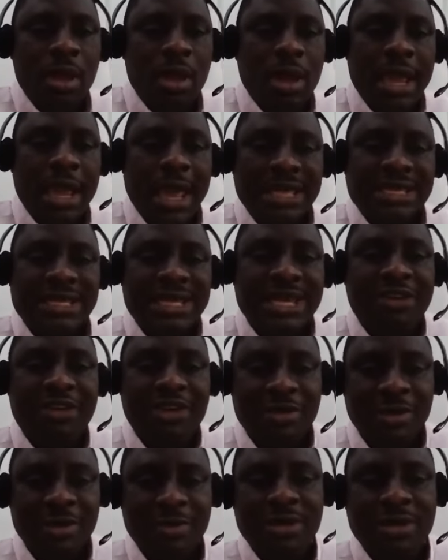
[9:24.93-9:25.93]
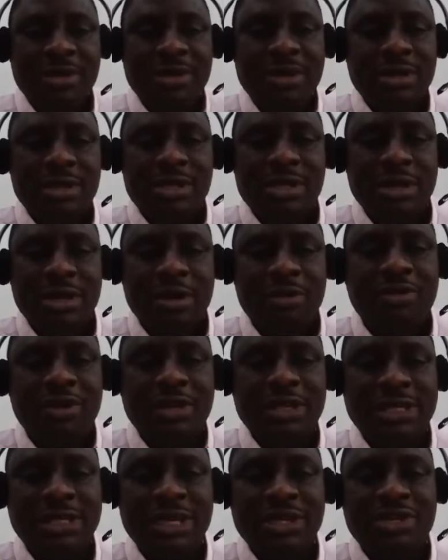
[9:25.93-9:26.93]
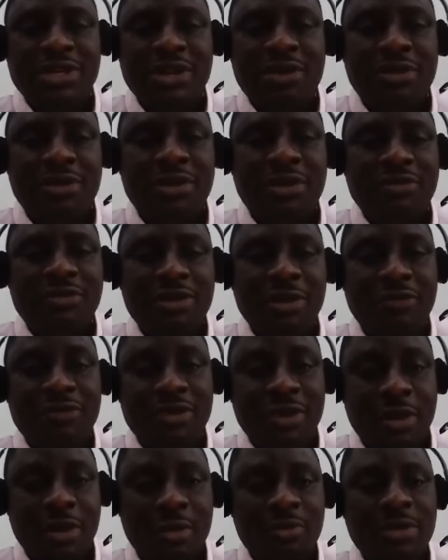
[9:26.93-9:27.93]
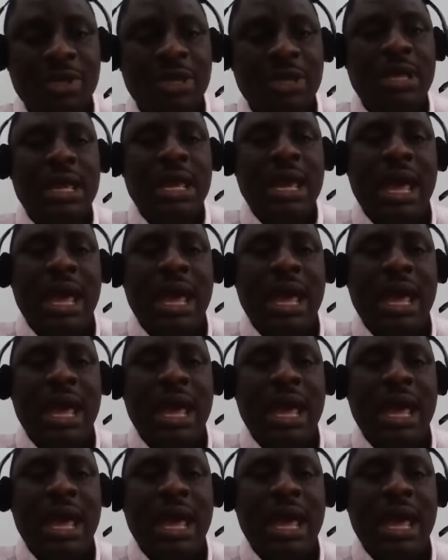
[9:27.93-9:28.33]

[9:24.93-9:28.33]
He has the key responsibility for the day-to-day run of the company.